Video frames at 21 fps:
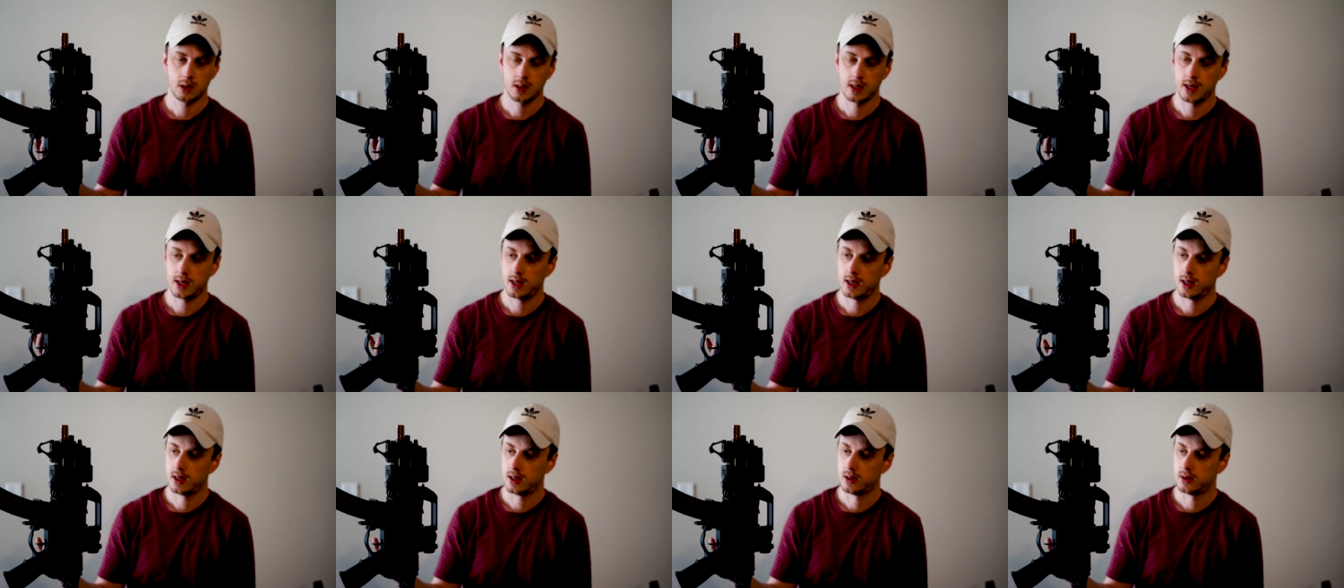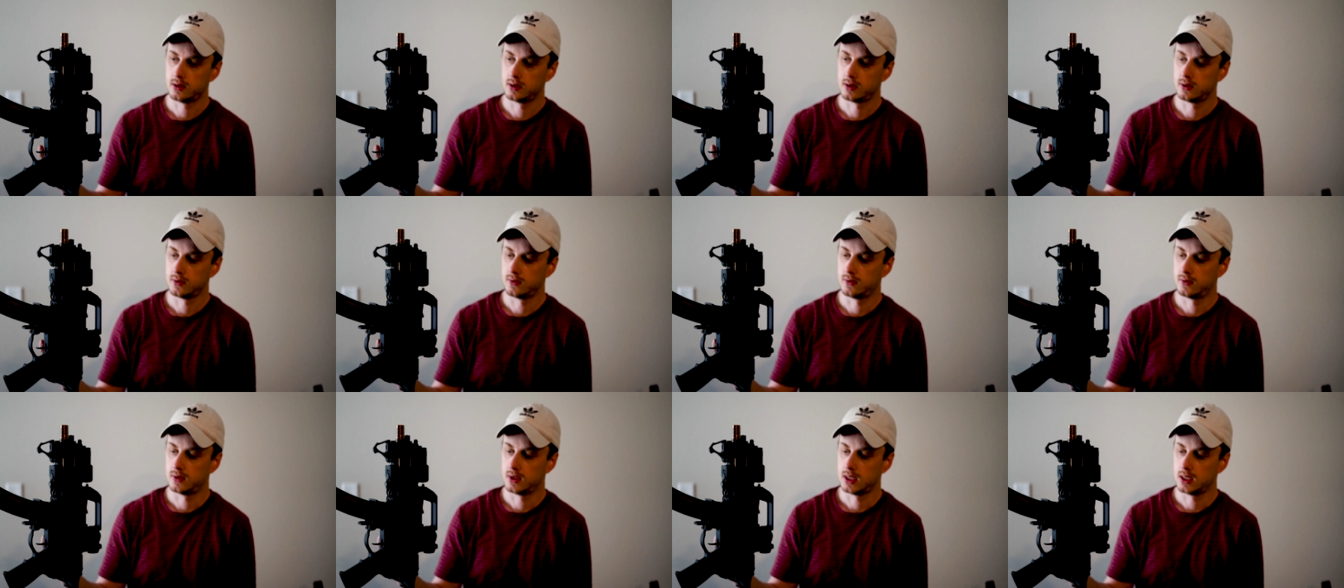and
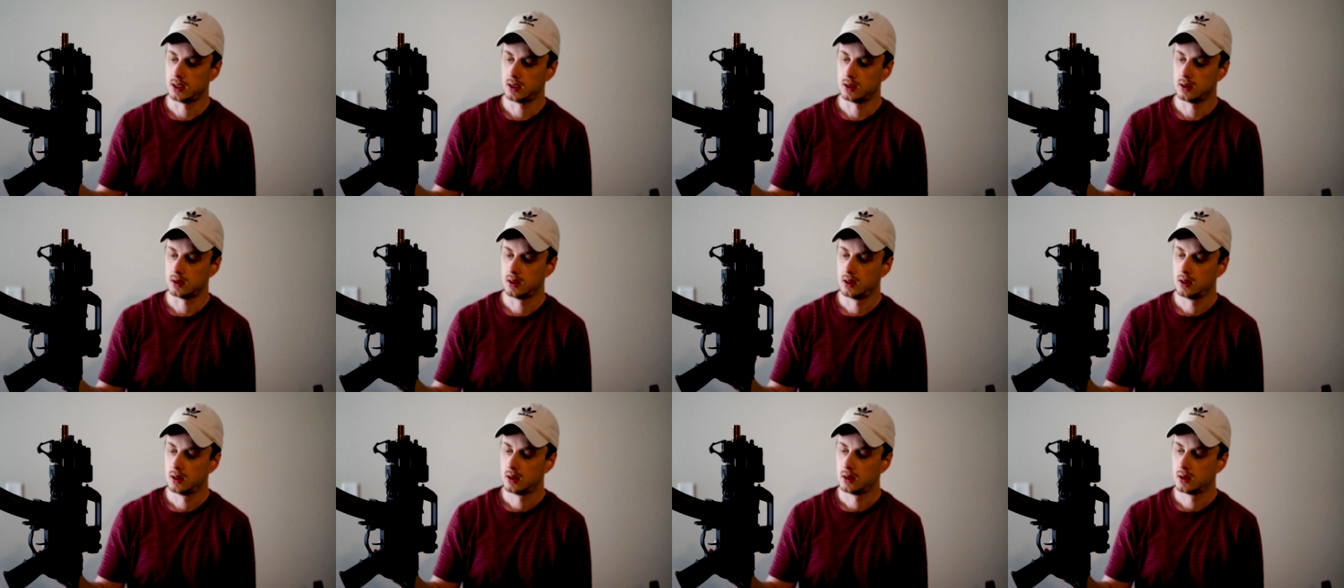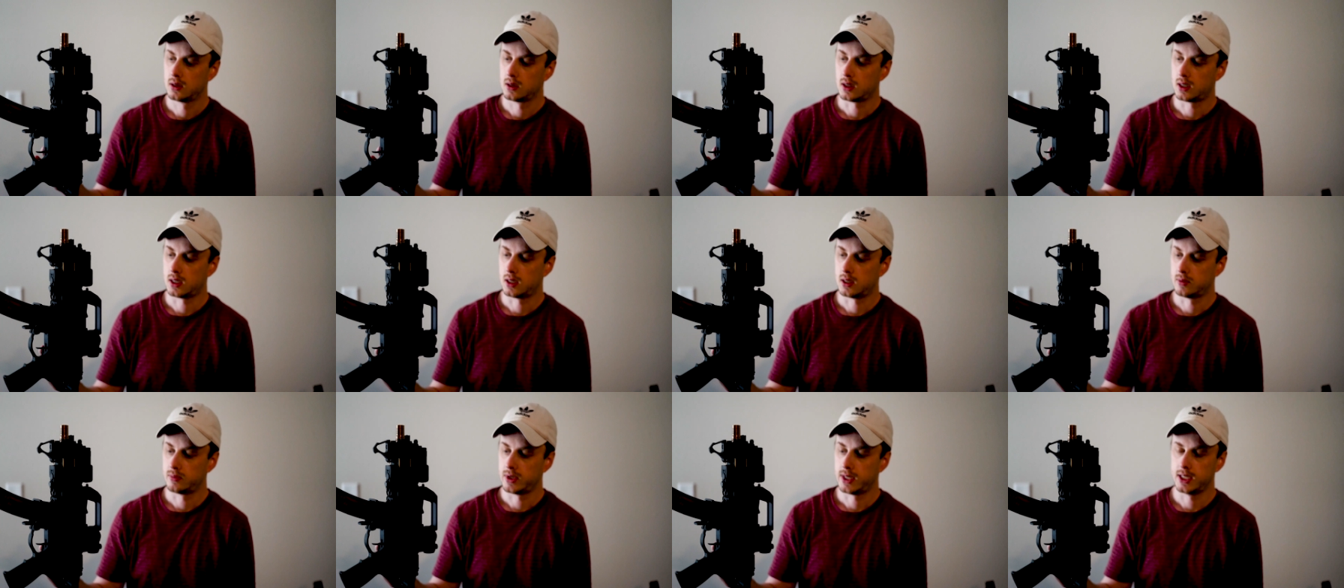the
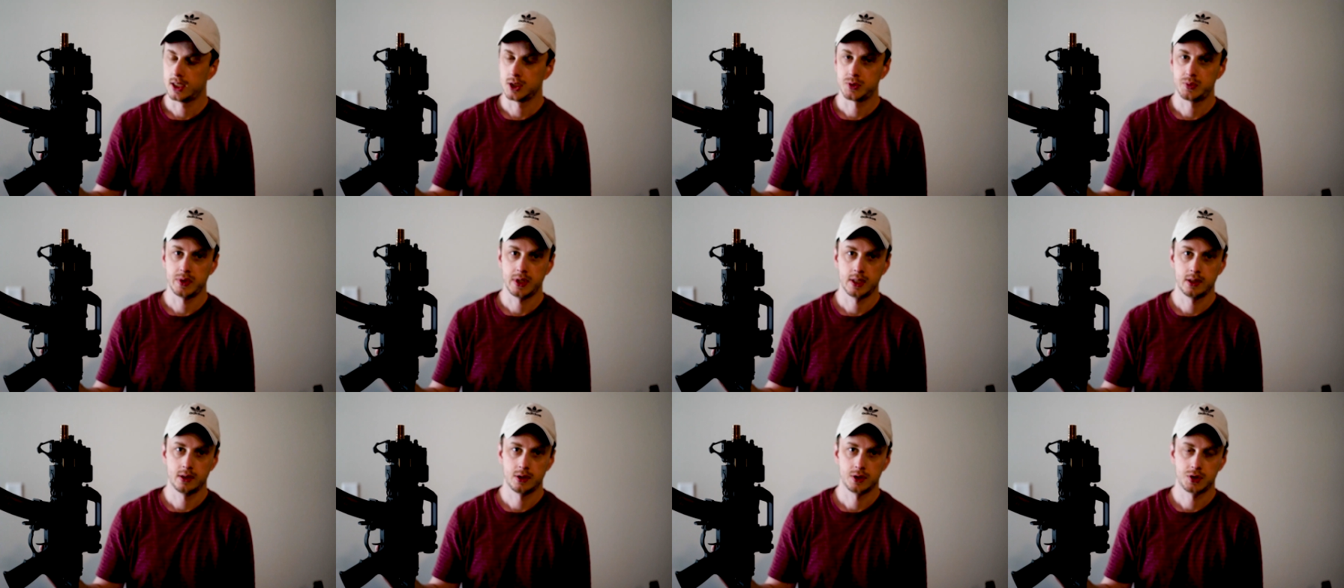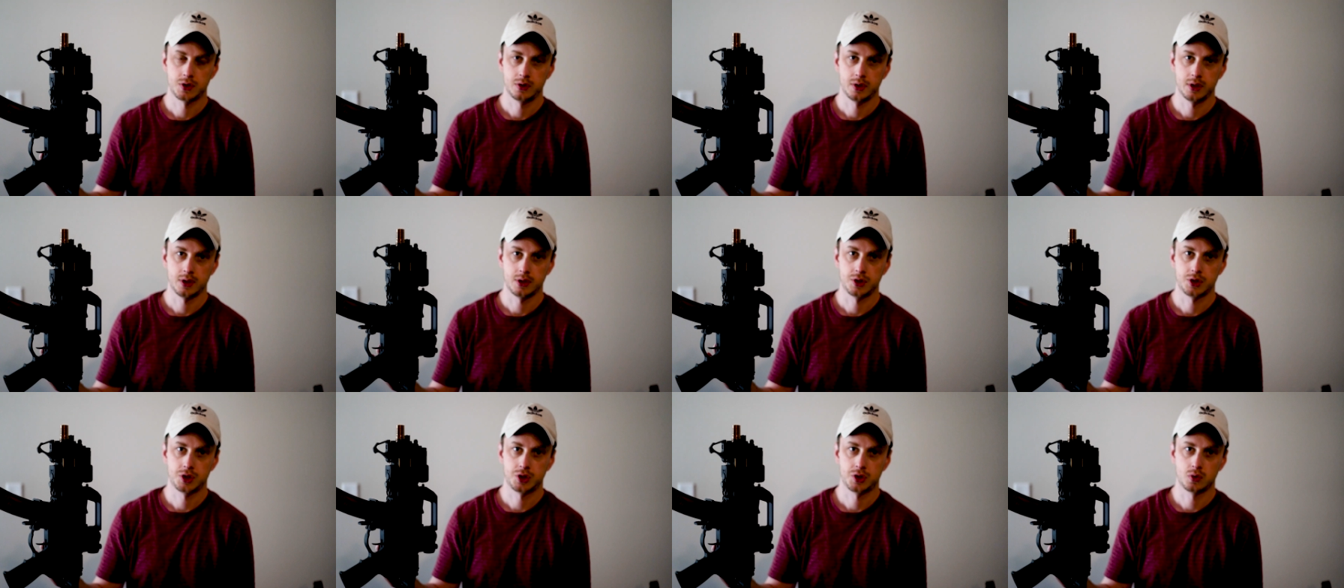HB
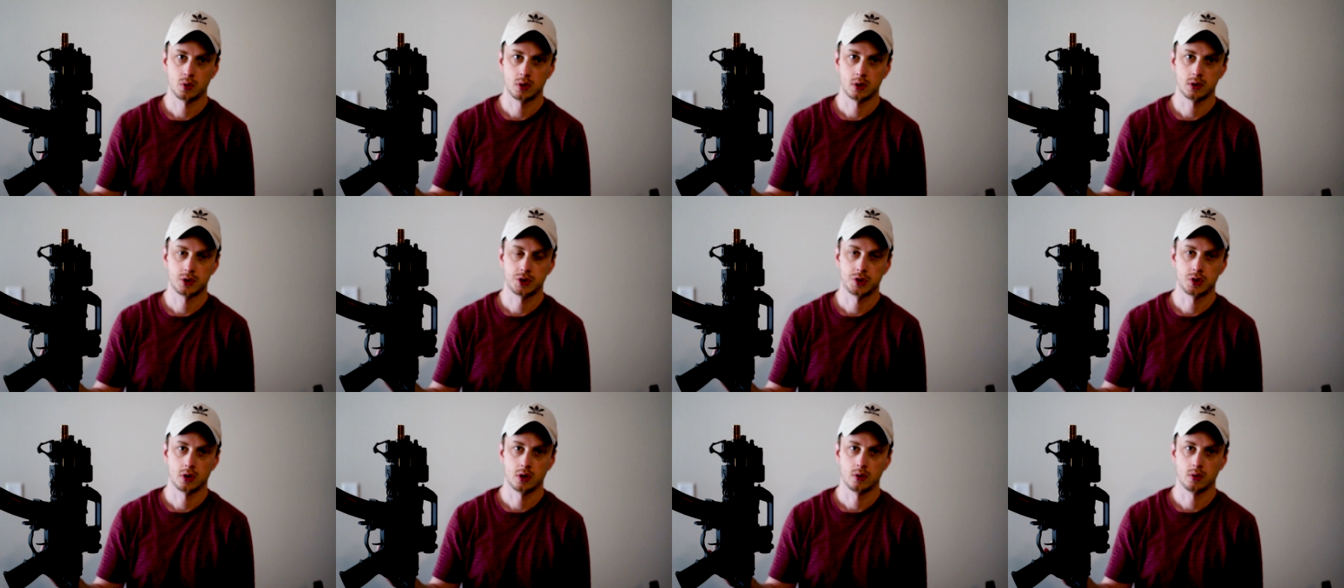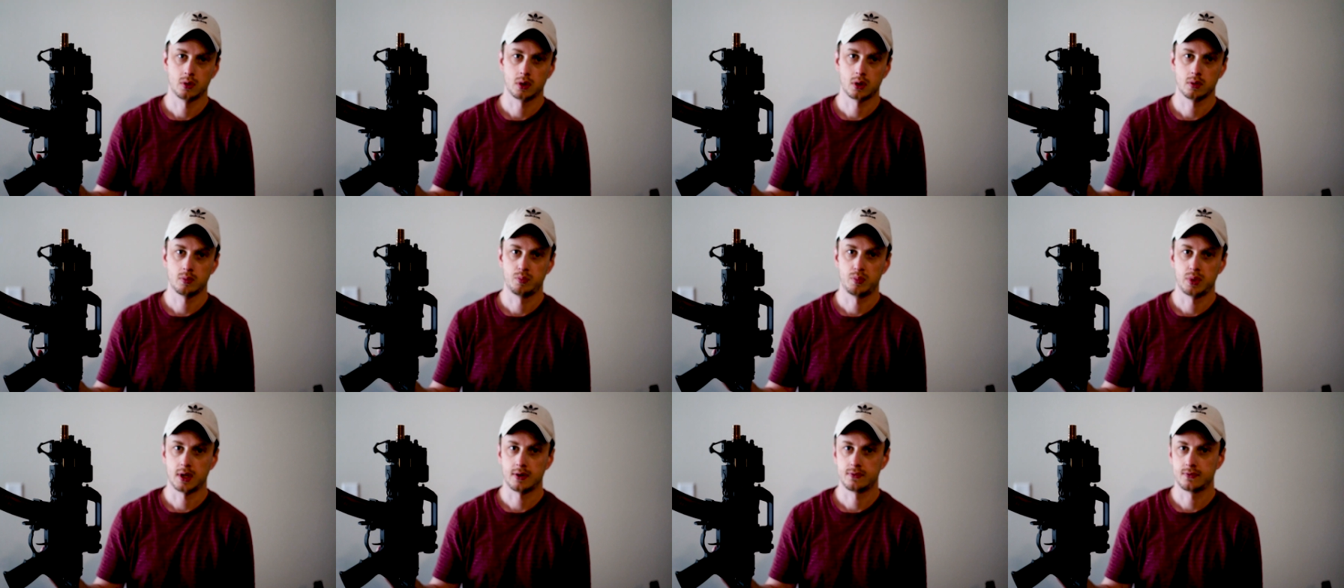Industries Short
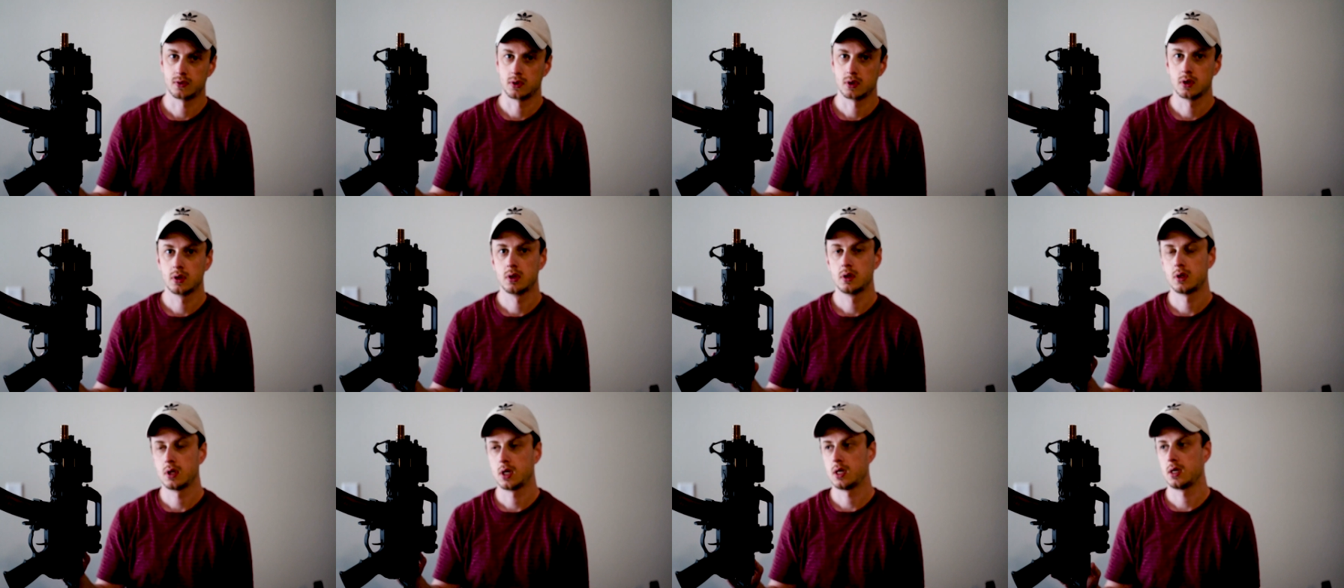Stroke Buffer.